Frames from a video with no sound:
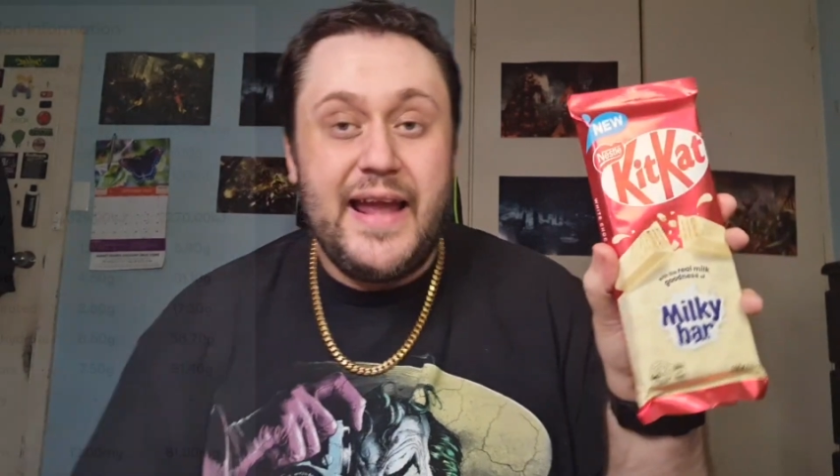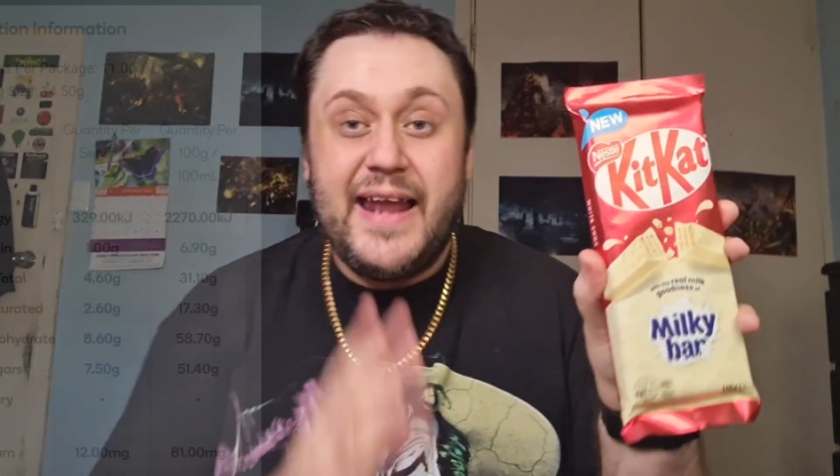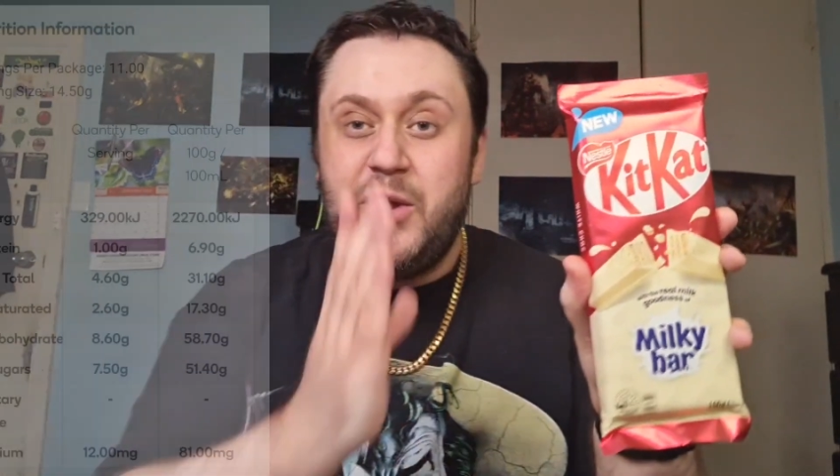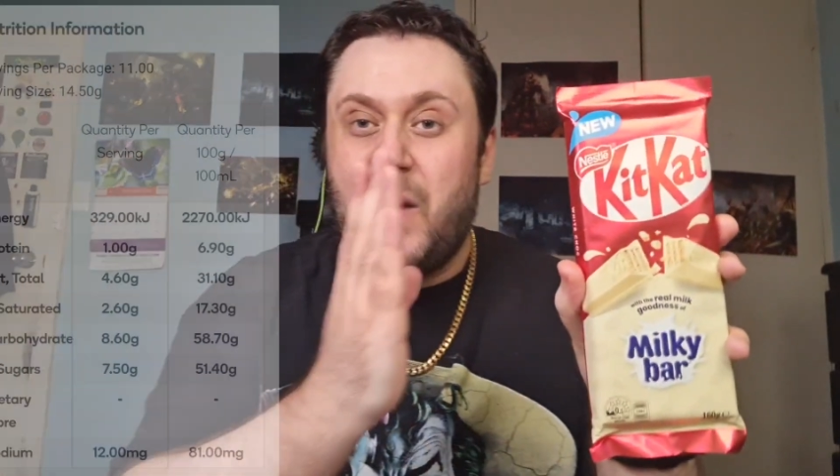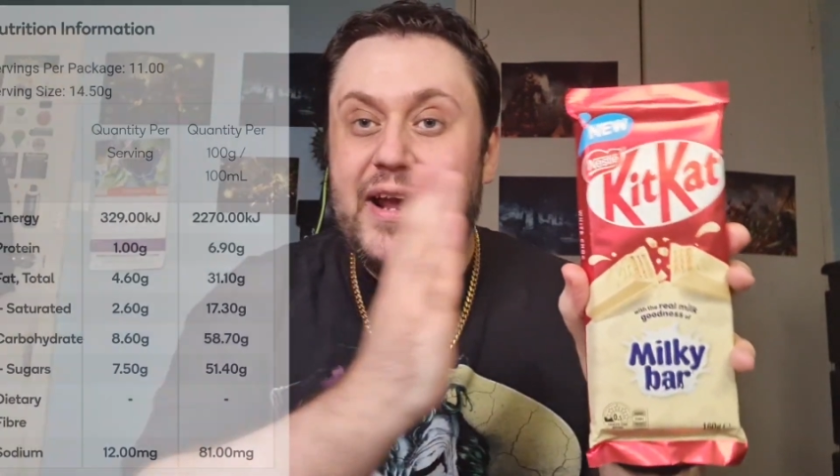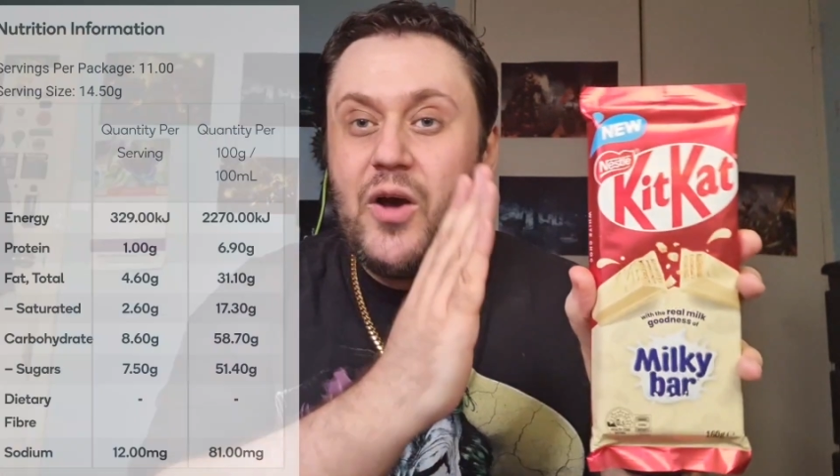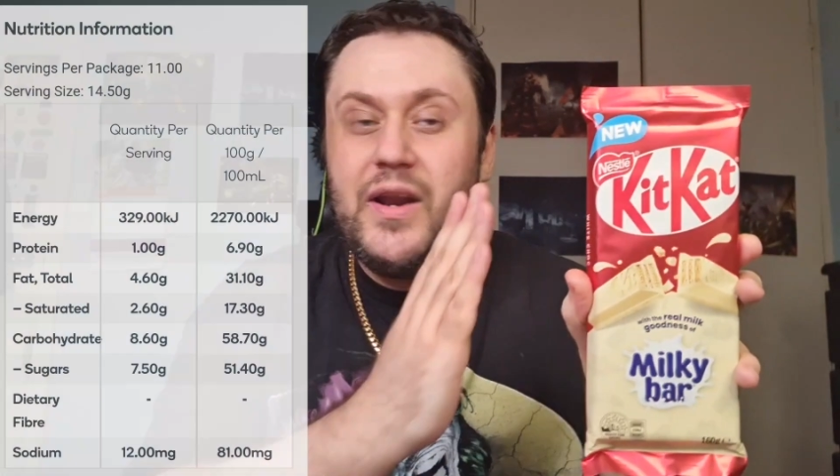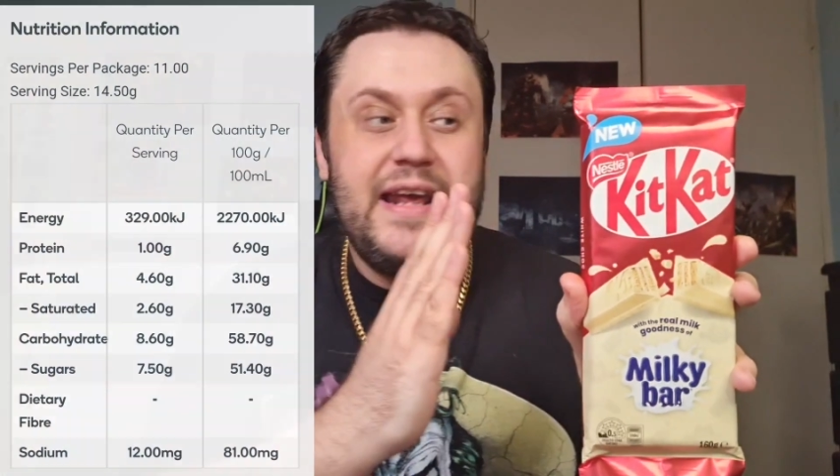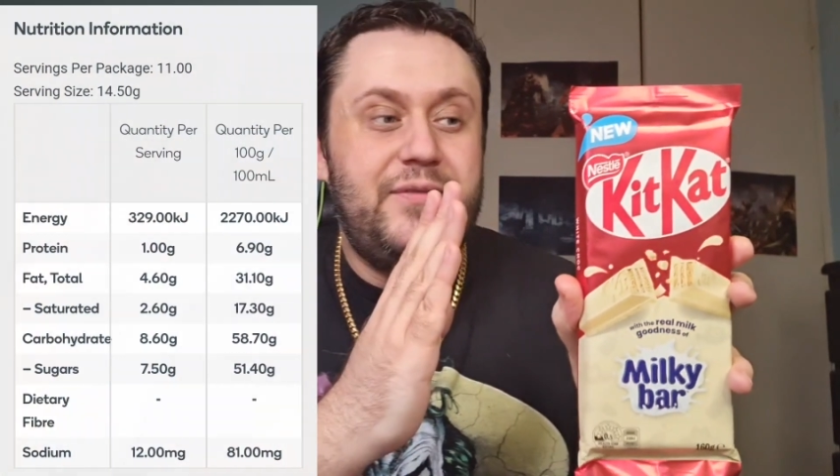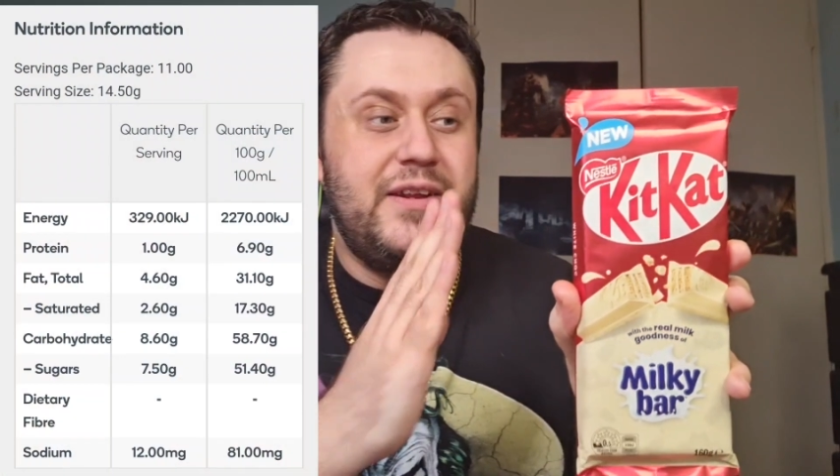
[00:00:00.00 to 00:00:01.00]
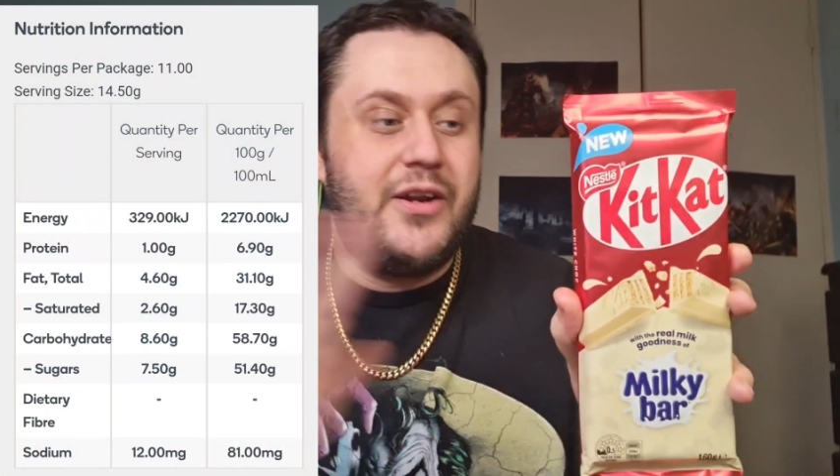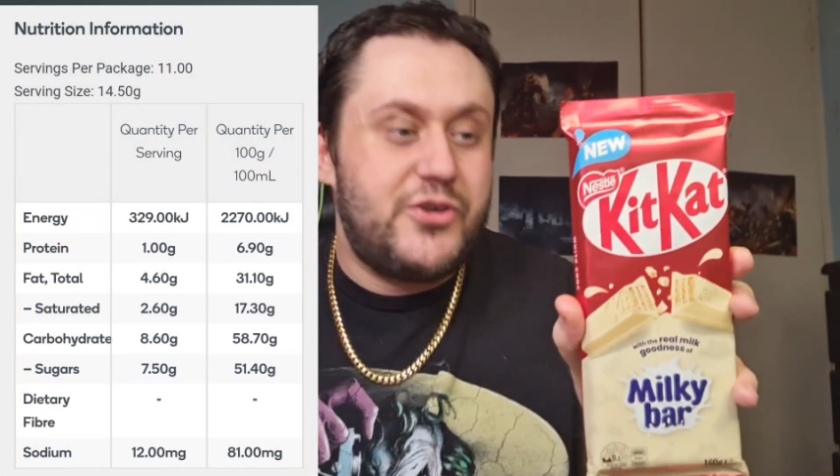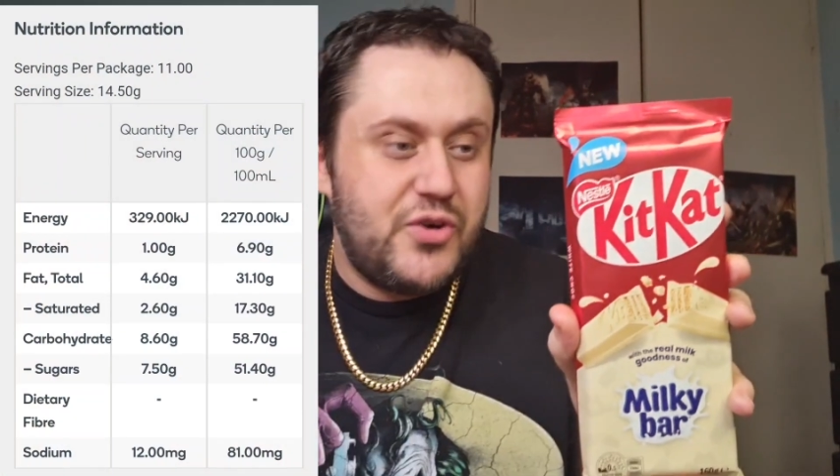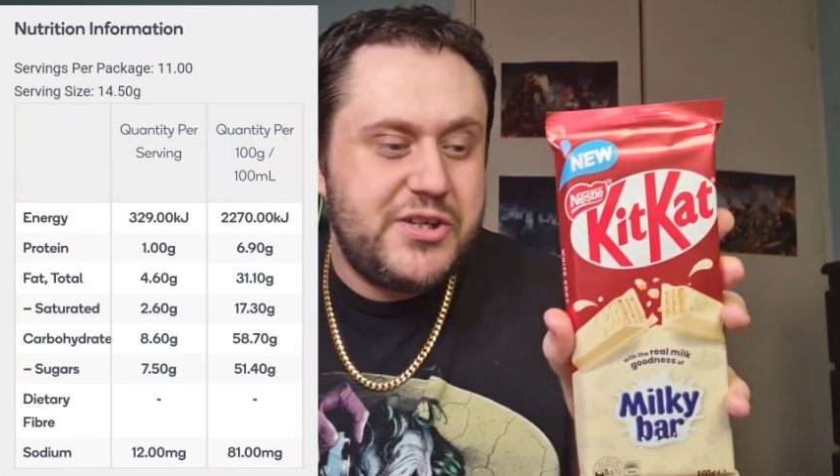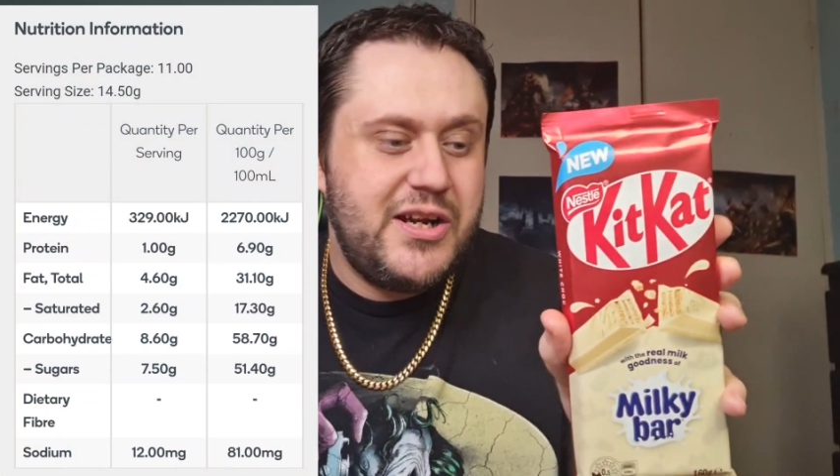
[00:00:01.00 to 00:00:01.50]
Anyway, I'll leave the
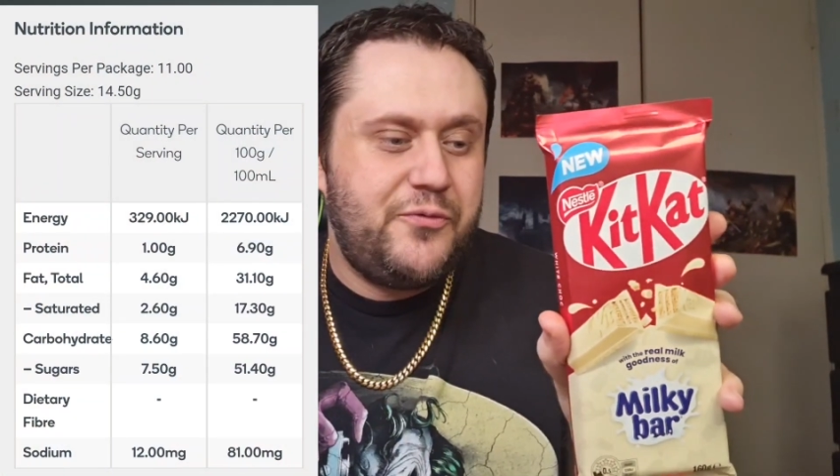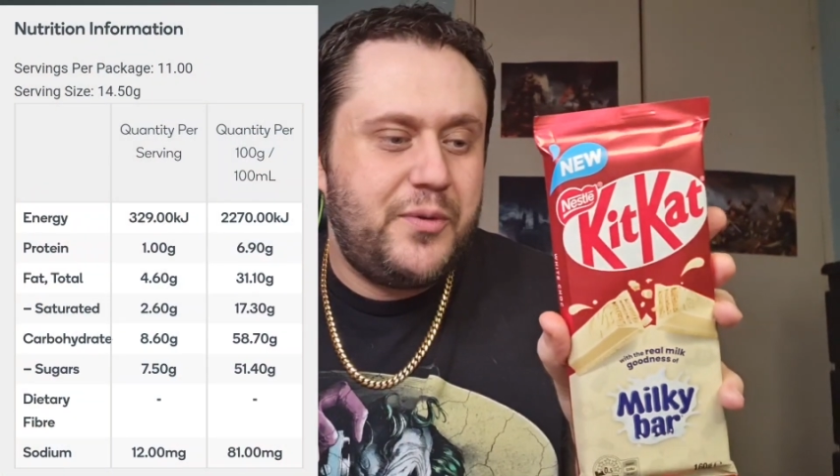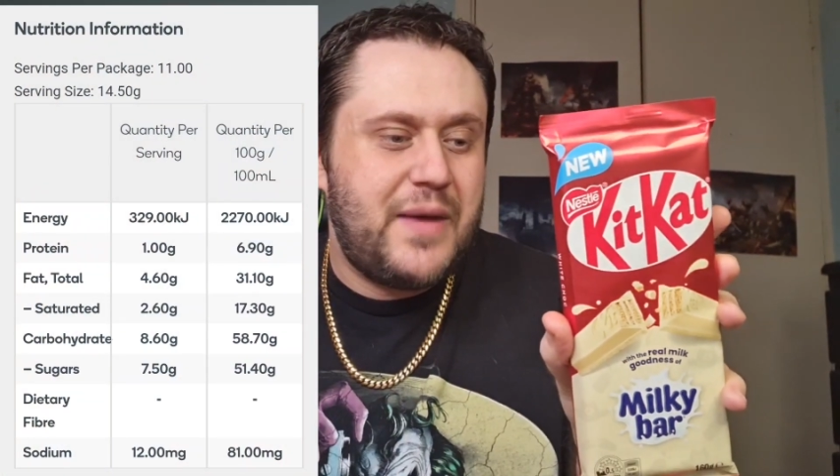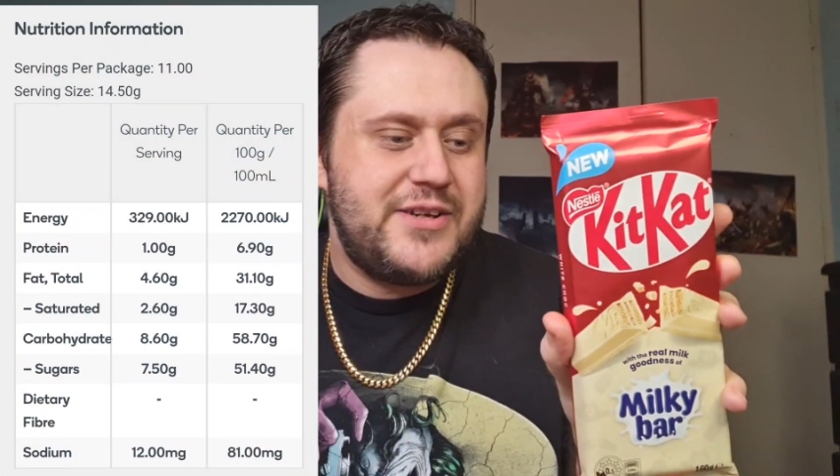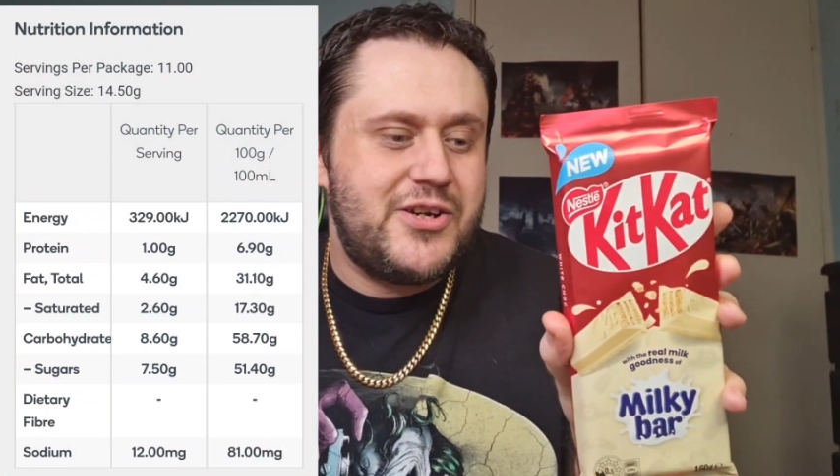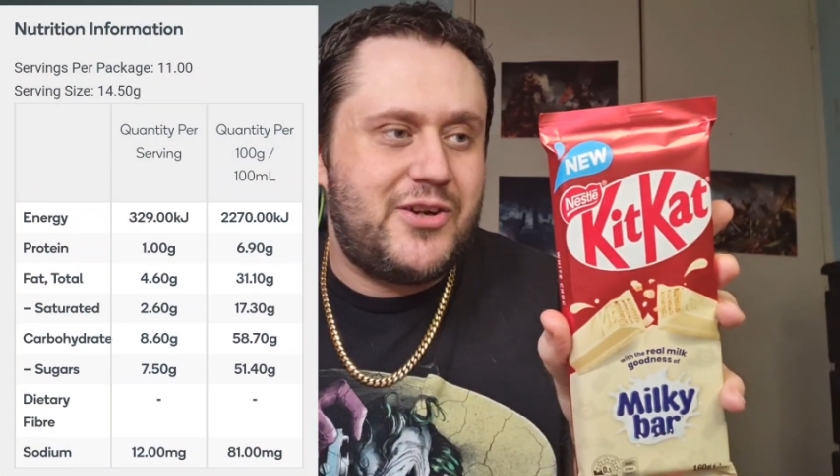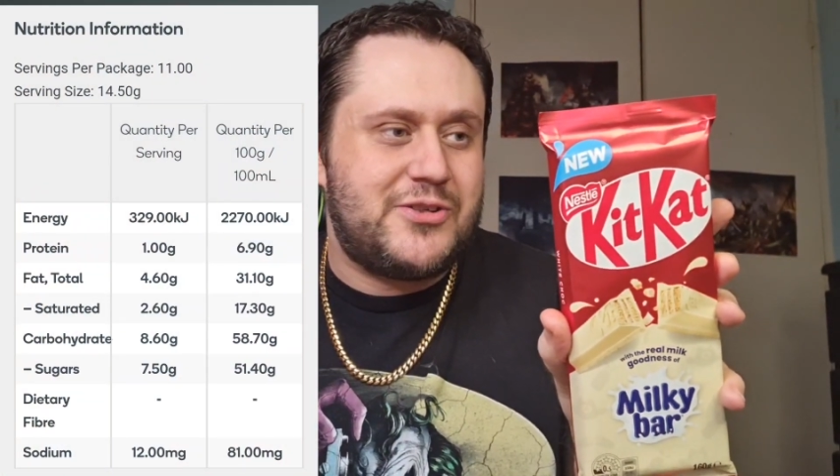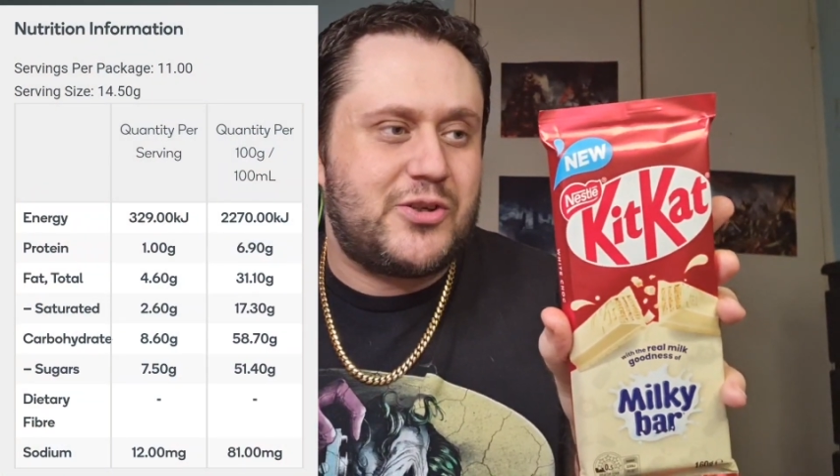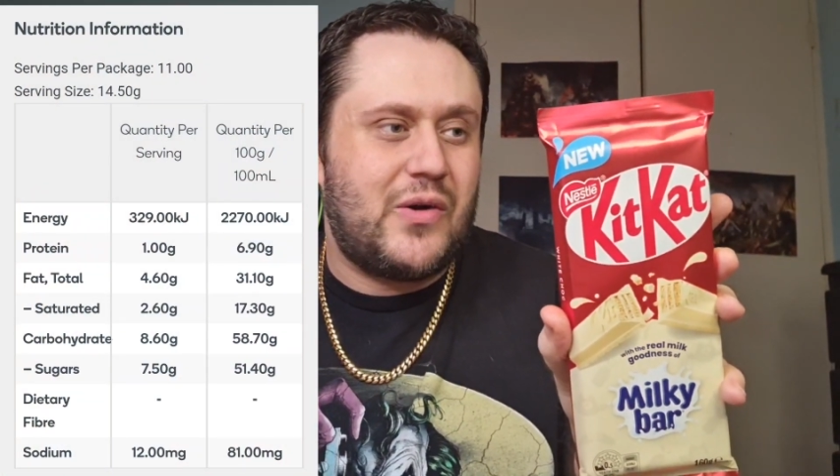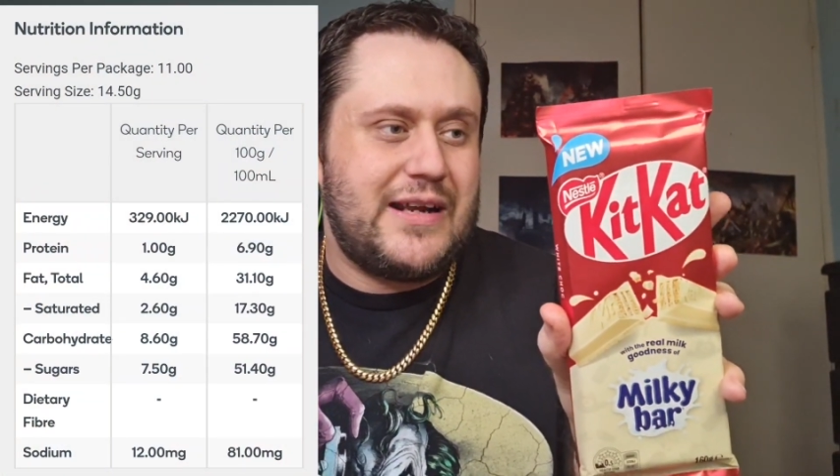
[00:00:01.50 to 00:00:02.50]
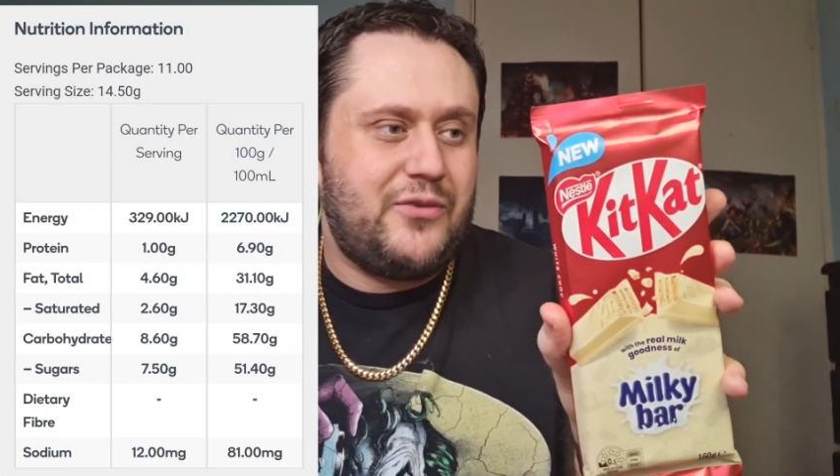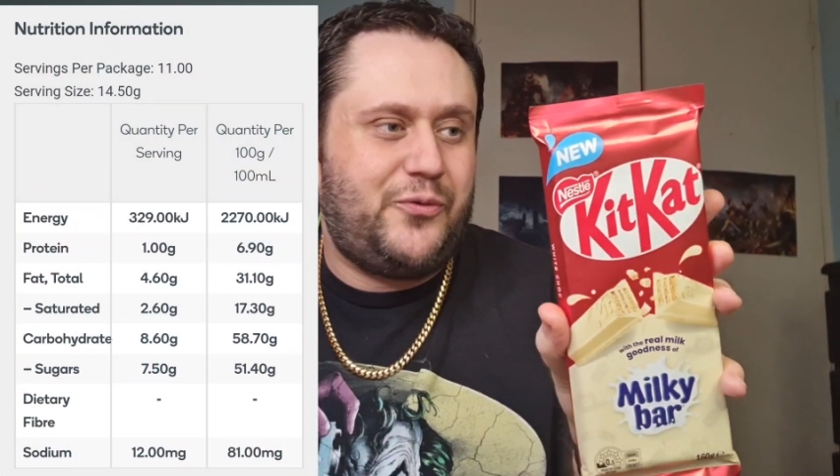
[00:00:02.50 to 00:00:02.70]
nutrition information on screen